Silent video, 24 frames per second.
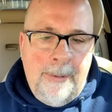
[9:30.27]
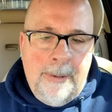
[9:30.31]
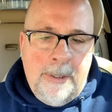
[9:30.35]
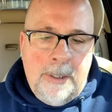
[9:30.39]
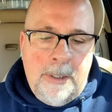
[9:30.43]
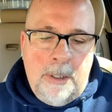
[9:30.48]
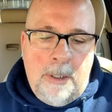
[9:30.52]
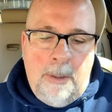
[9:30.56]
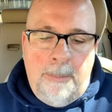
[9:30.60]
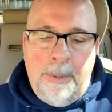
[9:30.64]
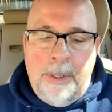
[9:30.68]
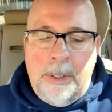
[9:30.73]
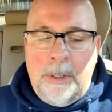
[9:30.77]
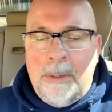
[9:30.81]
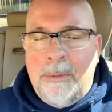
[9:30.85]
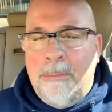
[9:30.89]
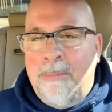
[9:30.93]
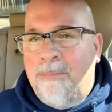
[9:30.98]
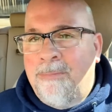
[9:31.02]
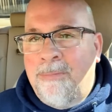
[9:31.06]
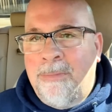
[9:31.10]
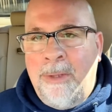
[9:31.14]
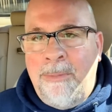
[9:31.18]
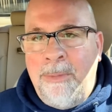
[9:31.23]
But
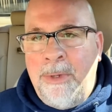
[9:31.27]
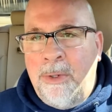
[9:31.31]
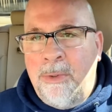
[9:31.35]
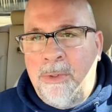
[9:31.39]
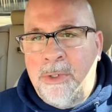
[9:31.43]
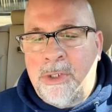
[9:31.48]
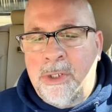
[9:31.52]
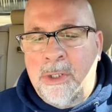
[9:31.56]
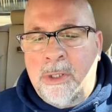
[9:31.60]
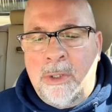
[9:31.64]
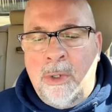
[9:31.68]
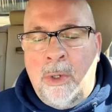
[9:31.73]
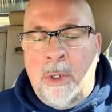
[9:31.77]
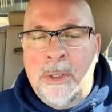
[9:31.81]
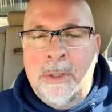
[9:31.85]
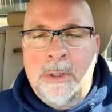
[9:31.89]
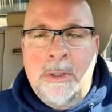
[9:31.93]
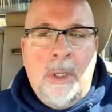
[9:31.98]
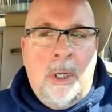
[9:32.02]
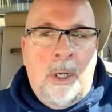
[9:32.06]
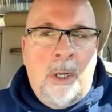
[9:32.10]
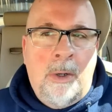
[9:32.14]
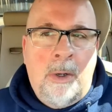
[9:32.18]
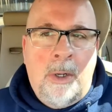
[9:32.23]
let me know what your thoughts
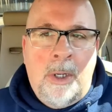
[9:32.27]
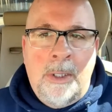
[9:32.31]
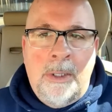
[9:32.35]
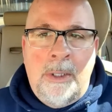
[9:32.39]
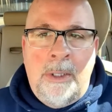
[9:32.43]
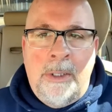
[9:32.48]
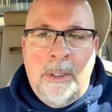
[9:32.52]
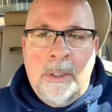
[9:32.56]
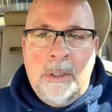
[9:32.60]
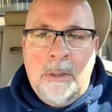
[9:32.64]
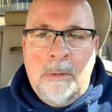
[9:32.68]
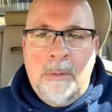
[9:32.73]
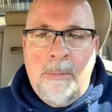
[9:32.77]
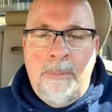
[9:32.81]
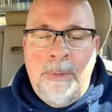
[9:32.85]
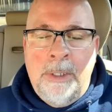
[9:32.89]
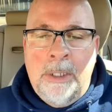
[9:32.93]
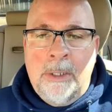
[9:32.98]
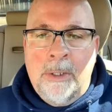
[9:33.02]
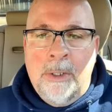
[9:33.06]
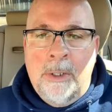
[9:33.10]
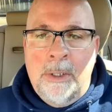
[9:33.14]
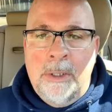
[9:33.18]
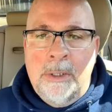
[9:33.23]
are on this
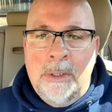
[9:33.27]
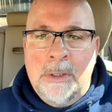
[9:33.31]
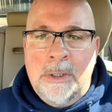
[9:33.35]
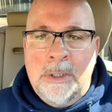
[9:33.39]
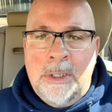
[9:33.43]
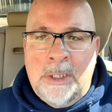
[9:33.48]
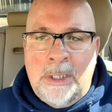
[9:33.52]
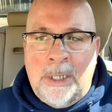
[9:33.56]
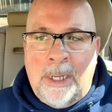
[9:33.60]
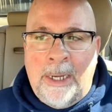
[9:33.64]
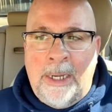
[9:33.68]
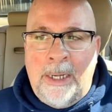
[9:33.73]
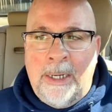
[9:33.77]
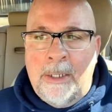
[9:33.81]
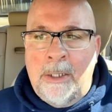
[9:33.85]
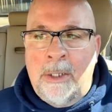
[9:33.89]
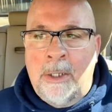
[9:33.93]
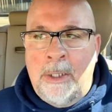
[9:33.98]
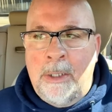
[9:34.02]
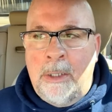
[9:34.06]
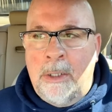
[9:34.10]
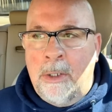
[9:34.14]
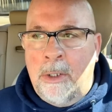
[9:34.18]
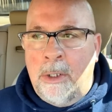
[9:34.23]
because tonight at
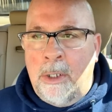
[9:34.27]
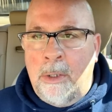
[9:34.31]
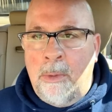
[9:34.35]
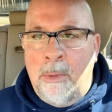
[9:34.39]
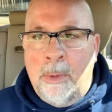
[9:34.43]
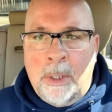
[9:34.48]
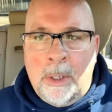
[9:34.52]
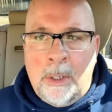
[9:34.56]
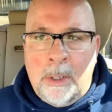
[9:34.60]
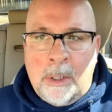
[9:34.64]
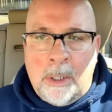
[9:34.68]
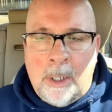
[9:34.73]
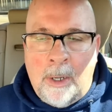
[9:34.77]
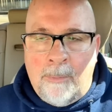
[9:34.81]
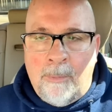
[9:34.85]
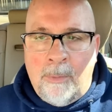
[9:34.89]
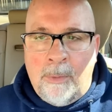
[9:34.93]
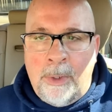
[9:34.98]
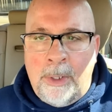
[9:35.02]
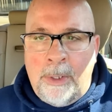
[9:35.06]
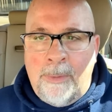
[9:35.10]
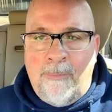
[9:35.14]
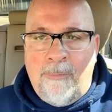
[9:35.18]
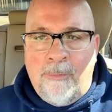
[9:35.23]
9:30, we're going to
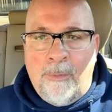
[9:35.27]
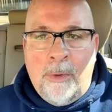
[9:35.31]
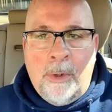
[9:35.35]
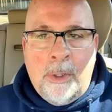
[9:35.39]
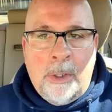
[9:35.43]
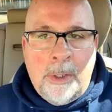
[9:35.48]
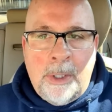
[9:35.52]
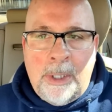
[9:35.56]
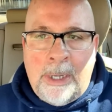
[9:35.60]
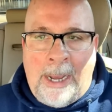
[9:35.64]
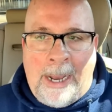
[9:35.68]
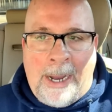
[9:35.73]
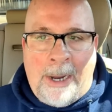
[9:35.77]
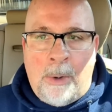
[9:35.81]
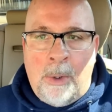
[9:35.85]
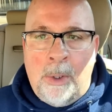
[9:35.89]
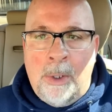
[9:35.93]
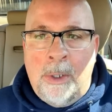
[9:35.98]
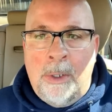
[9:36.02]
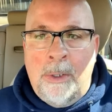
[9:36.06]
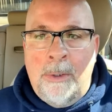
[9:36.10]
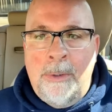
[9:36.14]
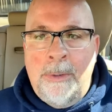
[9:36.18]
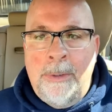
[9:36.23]
cover it for a good
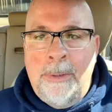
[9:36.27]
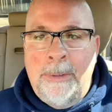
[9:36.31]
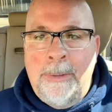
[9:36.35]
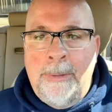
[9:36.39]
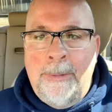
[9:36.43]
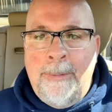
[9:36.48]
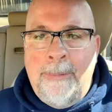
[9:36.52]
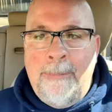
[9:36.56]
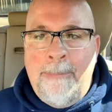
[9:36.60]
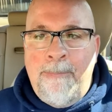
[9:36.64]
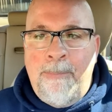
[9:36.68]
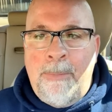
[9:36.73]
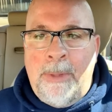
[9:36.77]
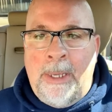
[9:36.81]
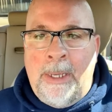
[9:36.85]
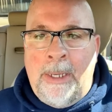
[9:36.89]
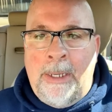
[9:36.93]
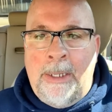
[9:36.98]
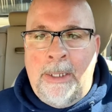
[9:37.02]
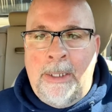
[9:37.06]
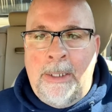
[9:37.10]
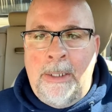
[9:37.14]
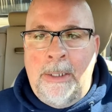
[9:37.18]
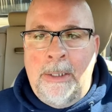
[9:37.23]
hour
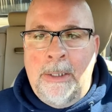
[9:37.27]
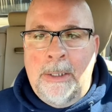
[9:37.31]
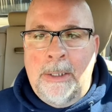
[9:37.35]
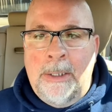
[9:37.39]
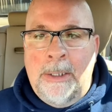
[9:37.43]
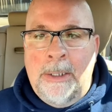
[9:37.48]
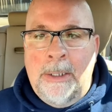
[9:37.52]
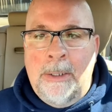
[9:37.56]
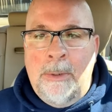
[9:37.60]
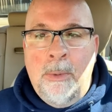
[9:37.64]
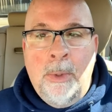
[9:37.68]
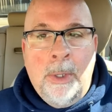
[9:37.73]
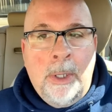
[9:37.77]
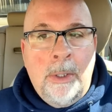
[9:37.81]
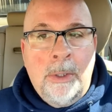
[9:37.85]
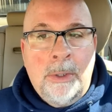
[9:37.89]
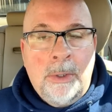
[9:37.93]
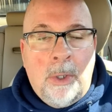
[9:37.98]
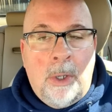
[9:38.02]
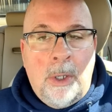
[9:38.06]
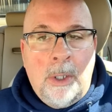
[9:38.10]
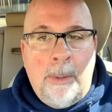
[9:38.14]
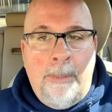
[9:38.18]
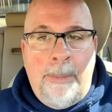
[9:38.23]
and we're going to
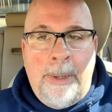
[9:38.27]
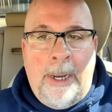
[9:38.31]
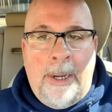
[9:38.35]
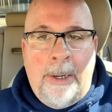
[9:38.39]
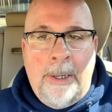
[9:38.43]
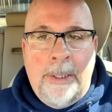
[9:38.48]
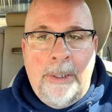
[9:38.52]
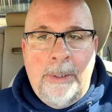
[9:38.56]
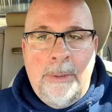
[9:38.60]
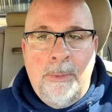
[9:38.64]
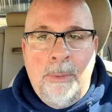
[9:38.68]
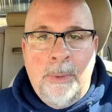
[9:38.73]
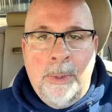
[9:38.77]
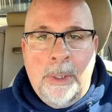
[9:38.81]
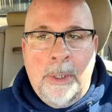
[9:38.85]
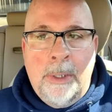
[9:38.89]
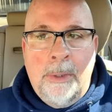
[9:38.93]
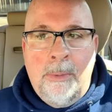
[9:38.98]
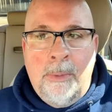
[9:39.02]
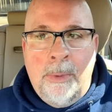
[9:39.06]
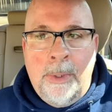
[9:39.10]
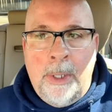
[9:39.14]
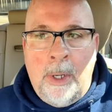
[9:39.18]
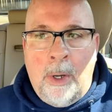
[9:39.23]
talk about it.
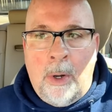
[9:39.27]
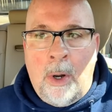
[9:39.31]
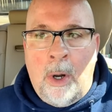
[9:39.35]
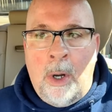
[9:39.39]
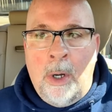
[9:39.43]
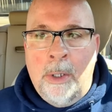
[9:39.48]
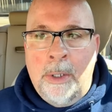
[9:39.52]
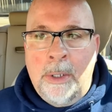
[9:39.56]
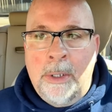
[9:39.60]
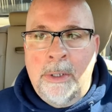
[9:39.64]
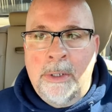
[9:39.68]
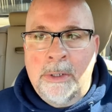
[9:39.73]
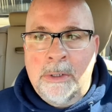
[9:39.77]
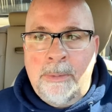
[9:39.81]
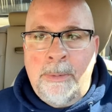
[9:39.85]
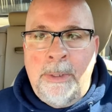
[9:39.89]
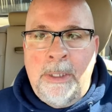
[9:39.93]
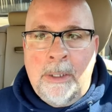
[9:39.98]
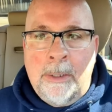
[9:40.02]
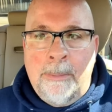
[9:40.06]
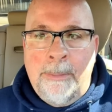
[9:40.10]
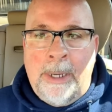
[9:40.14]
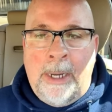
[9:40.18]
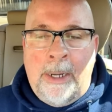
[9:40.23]
We are going to
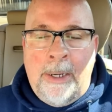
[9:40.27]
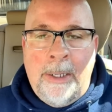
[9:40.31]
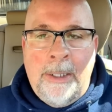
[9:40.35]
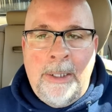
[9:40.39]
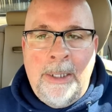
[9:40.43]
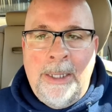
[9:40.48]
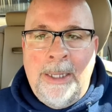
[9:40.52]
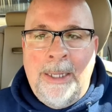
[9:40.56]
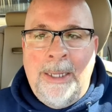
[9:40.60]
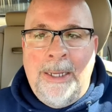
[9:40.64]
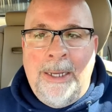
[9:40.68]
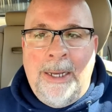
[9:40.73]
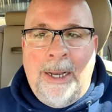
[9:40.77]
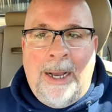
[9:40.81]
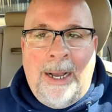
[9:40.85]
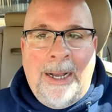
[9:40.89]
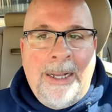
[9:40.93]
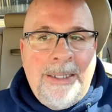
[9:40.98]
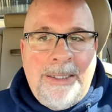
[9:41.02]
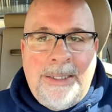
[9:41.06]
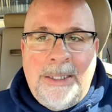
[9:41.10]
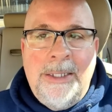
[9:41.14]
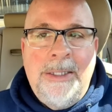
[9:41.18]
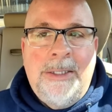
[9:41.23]
speak about it. I
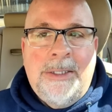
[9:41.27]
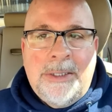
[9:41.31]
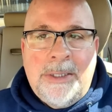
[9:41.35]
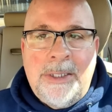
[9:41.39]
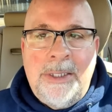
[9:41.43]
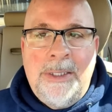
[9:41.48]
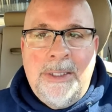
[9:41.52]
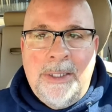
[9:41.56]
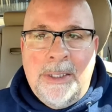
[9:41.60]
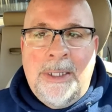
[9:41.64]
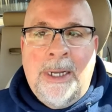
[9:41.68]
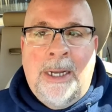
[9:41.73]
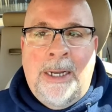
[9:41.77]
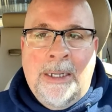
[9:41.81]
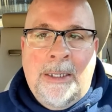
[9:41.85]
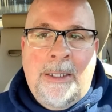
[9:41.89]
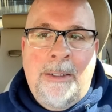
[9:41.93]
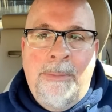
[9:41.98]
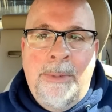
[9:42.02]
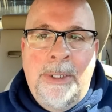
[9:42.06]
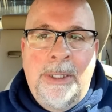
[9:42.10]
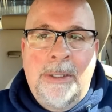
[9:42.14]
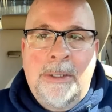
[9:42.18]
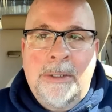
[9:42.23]
did see the
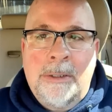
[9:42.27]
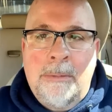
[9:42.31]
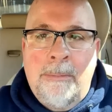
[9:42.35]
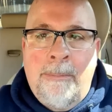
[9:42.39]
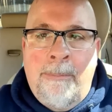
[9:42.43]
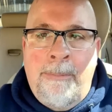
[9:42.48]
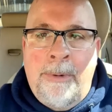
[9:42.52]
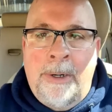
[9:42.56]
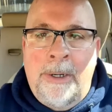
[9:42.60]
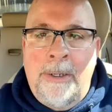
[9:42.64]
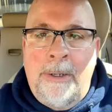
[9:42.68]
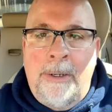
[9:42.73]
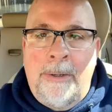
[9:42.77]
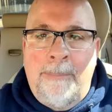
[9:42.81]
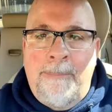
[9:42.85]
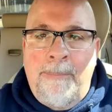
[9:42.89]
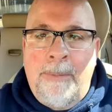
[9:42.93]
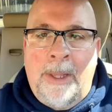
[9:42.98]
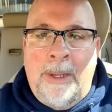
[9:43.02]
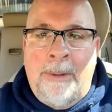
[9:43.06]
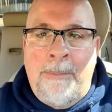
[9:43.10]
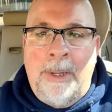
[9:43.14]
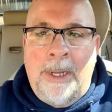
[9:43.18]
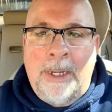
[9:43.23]
documents, but
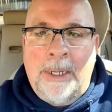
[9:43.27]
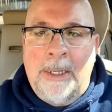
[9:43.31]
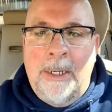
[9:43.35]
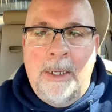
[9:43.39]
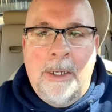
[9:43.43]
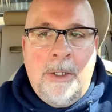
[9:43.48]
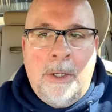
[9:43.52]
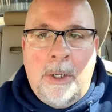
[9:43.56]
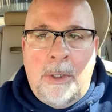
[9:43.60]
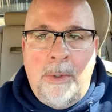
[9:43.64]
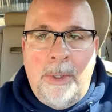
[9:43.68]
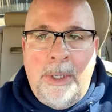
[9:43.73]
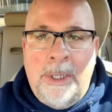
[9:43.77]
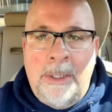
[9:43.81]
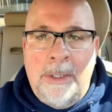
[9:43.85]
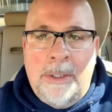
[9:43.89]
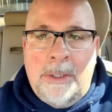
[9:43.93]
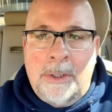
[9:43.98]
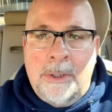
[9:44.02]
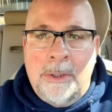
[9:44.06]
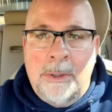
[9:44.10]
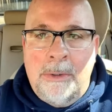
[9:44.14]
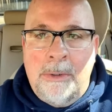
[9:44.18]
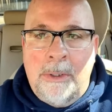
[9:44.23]
I'm not going to go
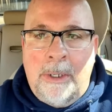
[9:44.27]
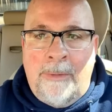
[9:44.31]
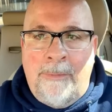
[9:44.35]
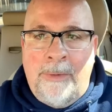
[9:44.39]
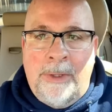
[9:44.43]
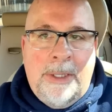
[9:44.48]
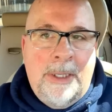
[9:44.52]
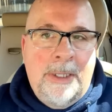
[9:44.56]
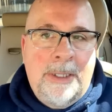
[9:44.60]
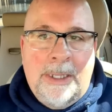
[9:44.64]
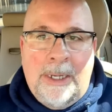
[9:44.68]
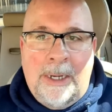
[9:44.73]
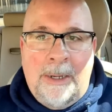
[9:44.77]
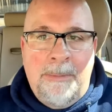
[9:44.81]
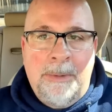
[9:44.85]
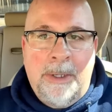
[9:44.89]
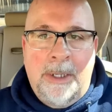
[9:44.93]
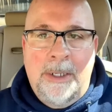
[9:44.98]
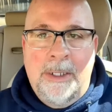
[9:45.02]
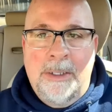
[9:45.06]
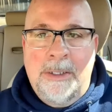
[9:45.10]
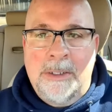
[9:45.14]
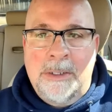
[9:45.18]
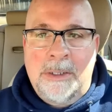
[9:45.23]
into everything that I'm
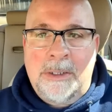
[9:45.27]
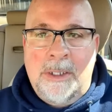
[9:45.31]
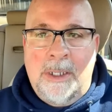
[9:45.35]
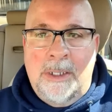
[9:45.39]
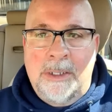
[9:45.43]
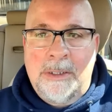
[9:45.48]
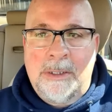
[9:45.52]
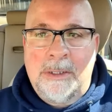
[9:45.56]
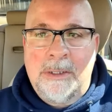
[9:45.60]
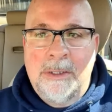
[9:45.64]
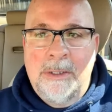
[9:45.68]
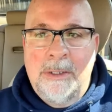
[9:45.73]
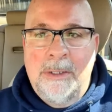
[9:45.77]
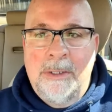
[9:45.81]
going to discuss